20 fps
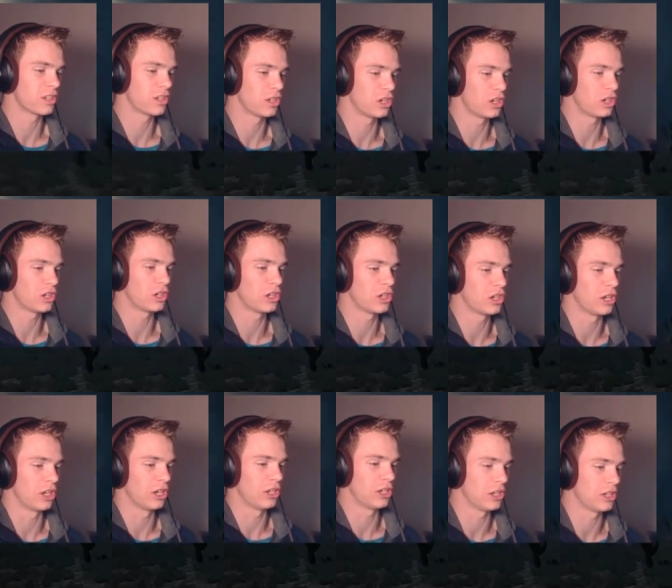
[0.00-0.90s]
doo -doo
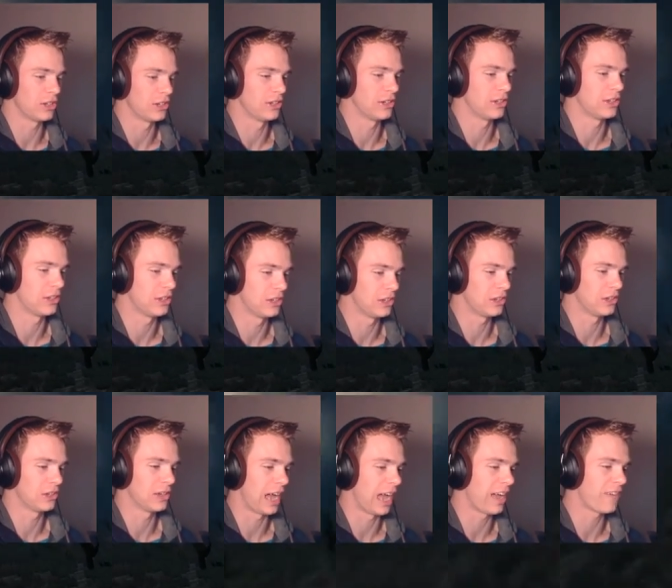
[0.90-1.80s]

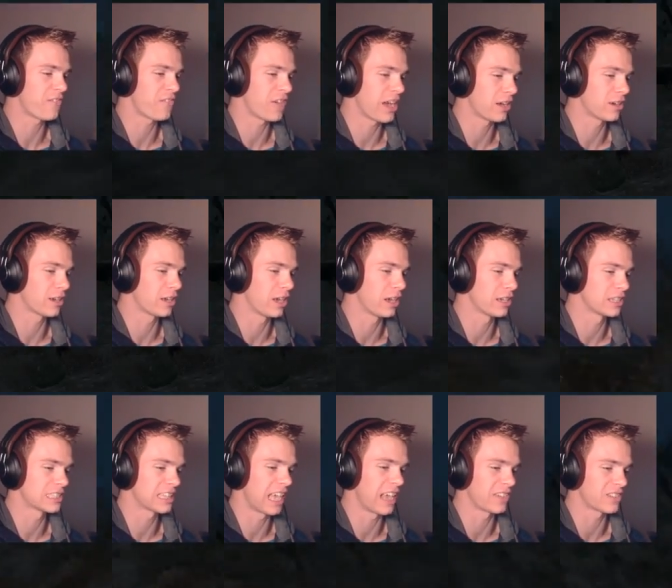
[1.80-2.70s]
-doo I found a
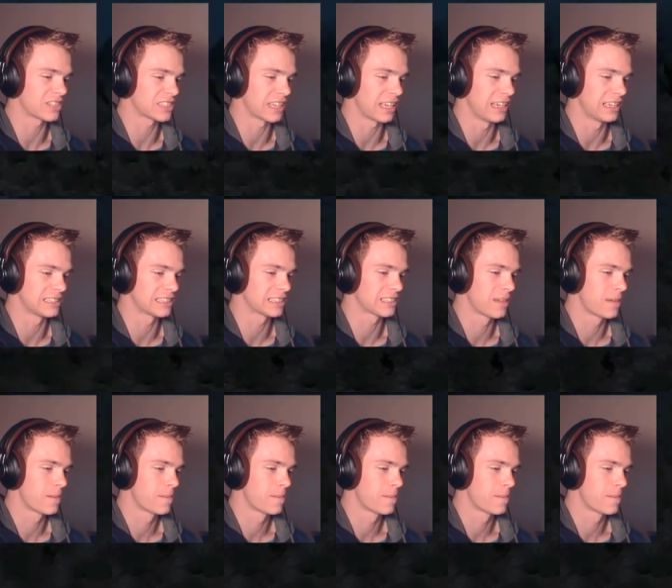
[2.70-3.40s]
safe space.